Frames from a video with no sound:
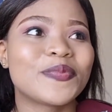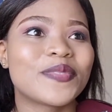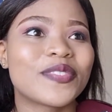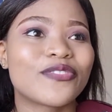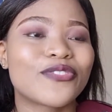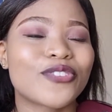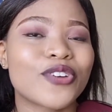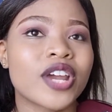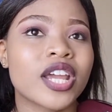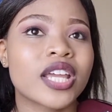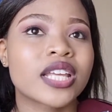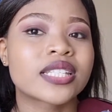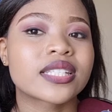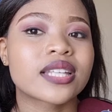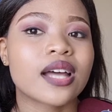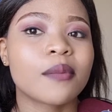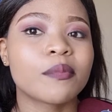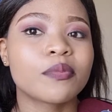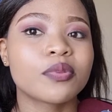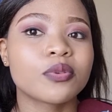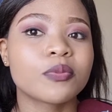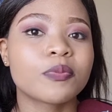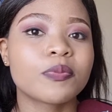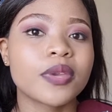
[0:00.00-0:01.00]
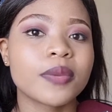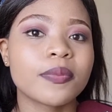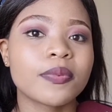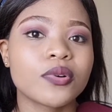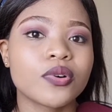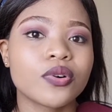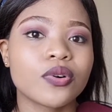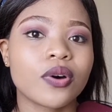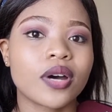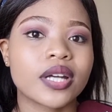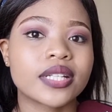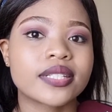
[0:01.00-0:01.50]
For example, people
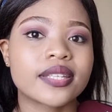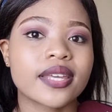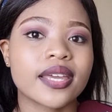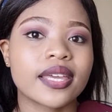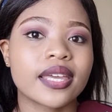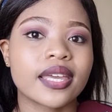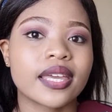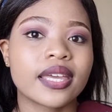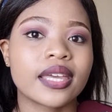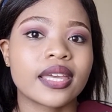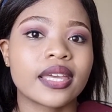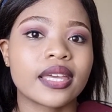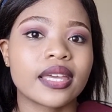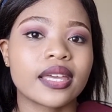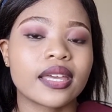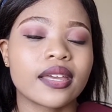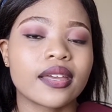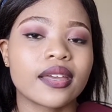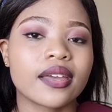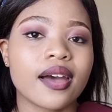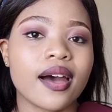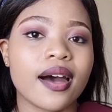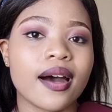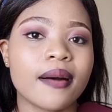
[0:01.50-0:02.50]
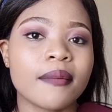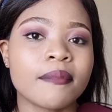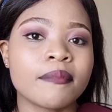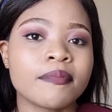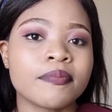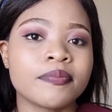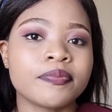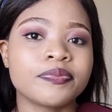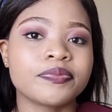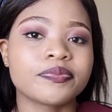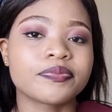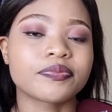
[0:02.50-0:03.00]
who are taking
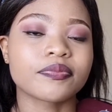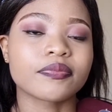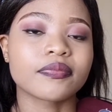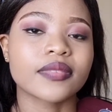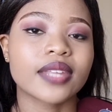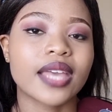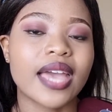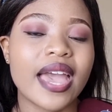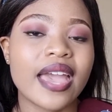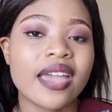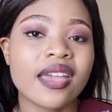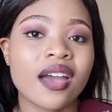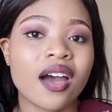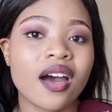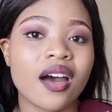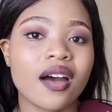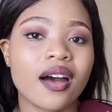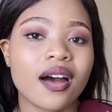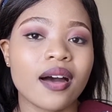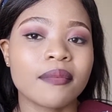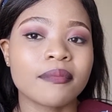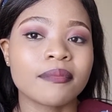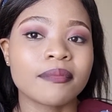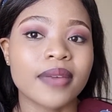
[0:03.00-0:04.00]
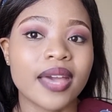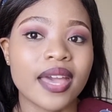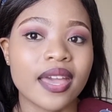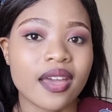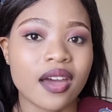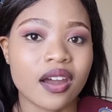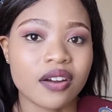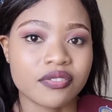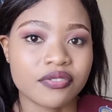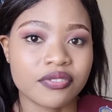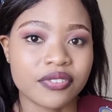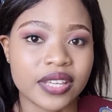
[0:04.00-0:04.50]

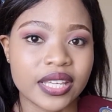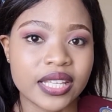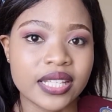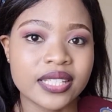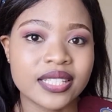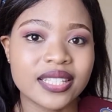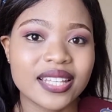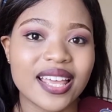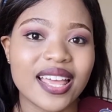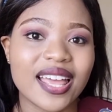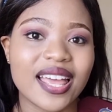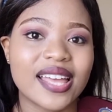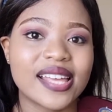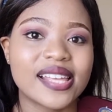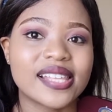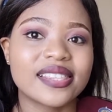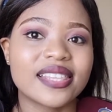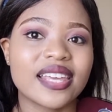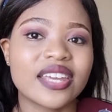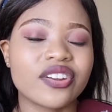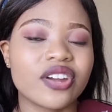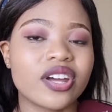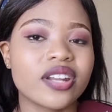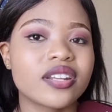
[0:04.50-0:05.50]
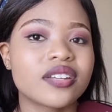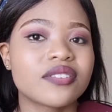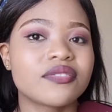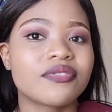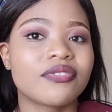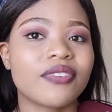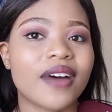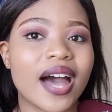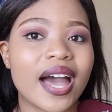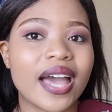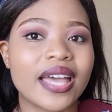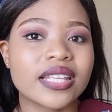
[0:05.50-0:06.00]
ARVs, they're not
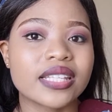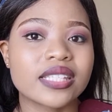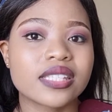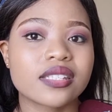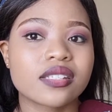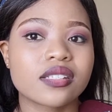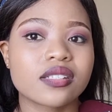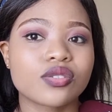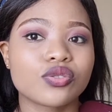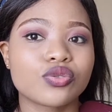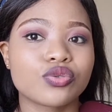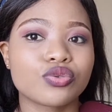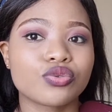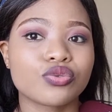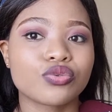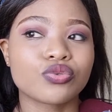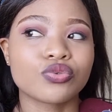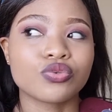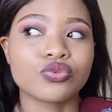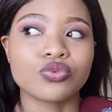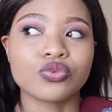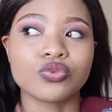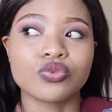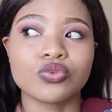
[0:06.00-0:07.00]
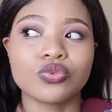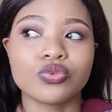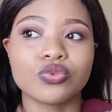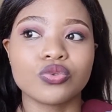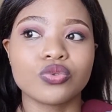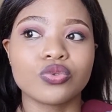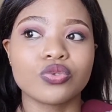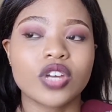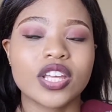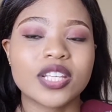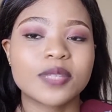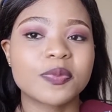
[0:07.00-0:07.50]
advised to,
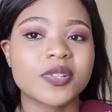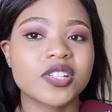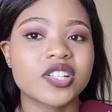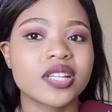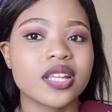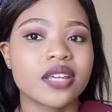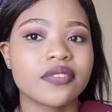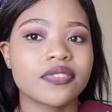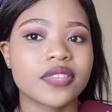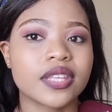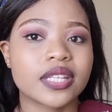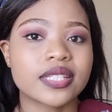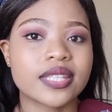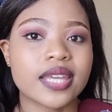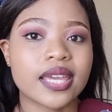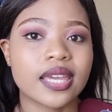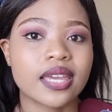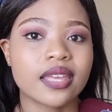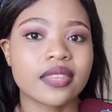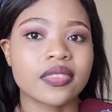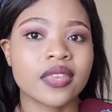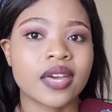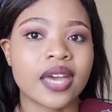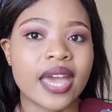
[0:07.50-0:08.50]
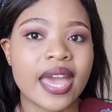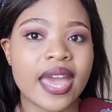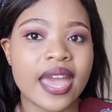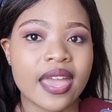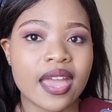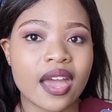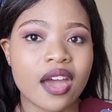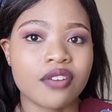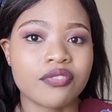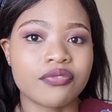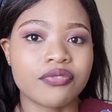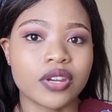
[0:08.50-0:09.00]
especially if they're taking the
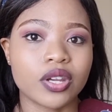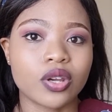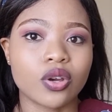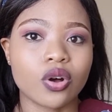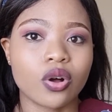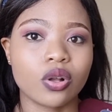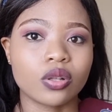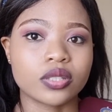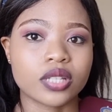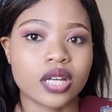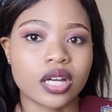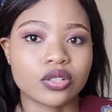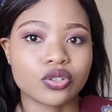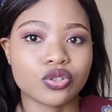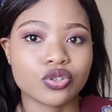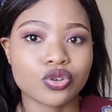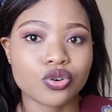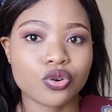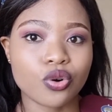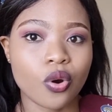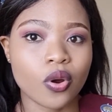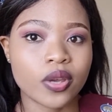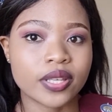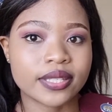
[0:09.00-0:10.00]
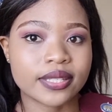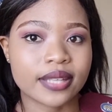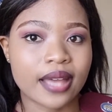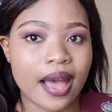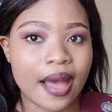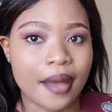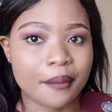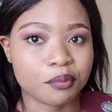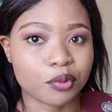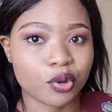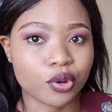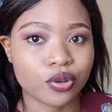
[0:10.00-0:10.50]
ARV called Atroiza.
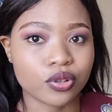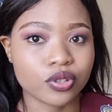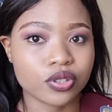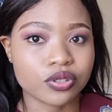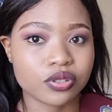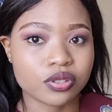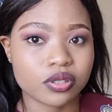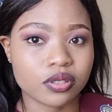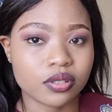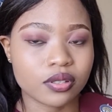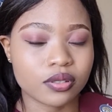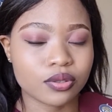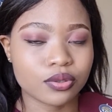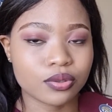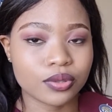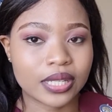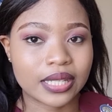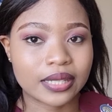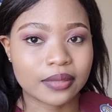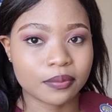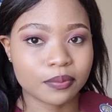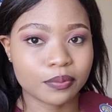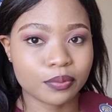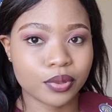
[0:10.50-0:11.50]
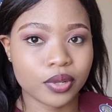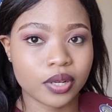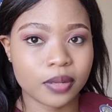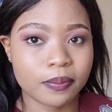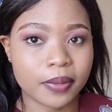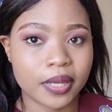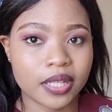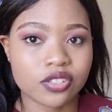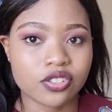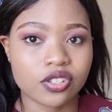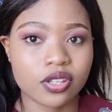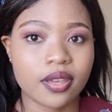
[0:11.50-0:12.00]
I'm going to put a
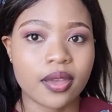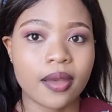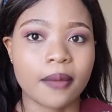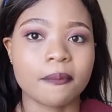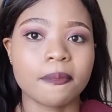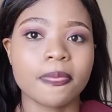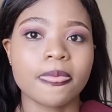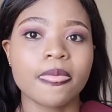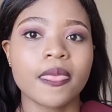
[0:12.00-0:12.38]
picture here.